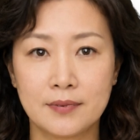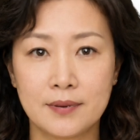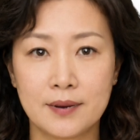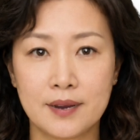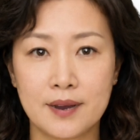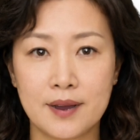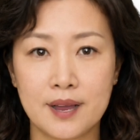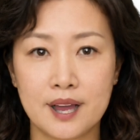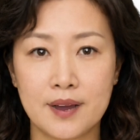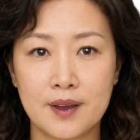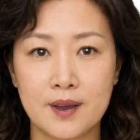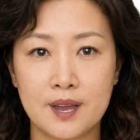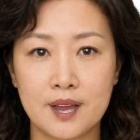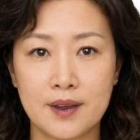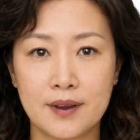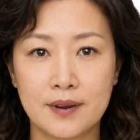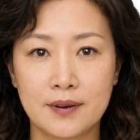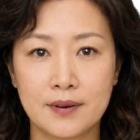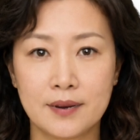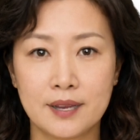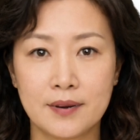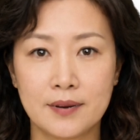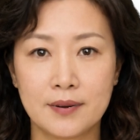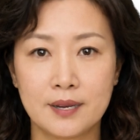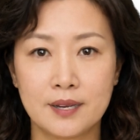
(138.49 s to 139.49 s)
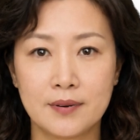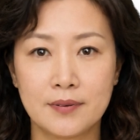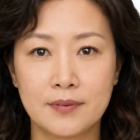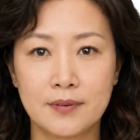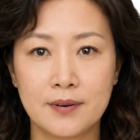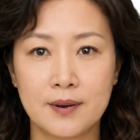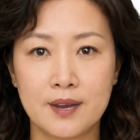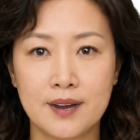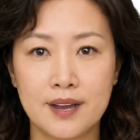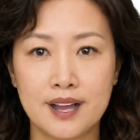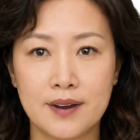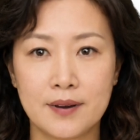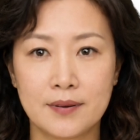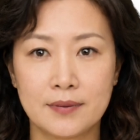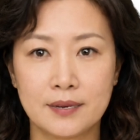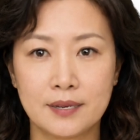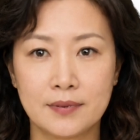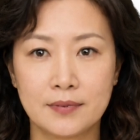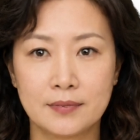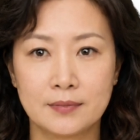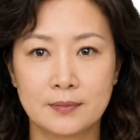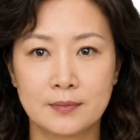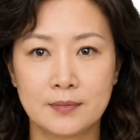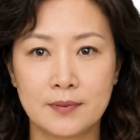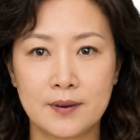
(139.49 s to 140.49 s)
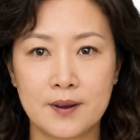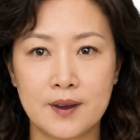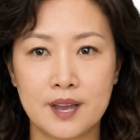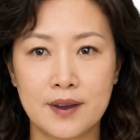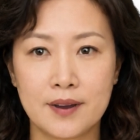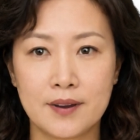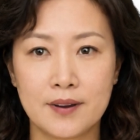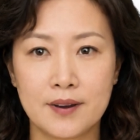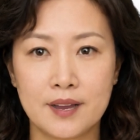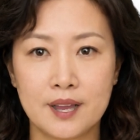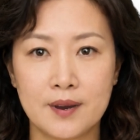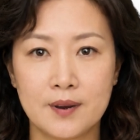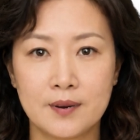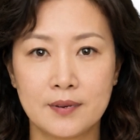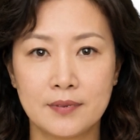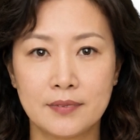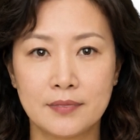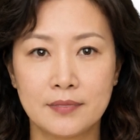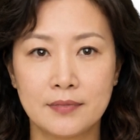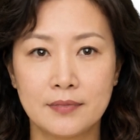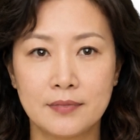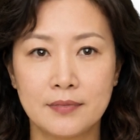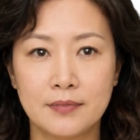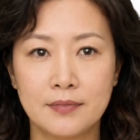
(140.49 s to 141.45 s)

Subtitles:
nudge a quiet doctor, relabel, move one forward.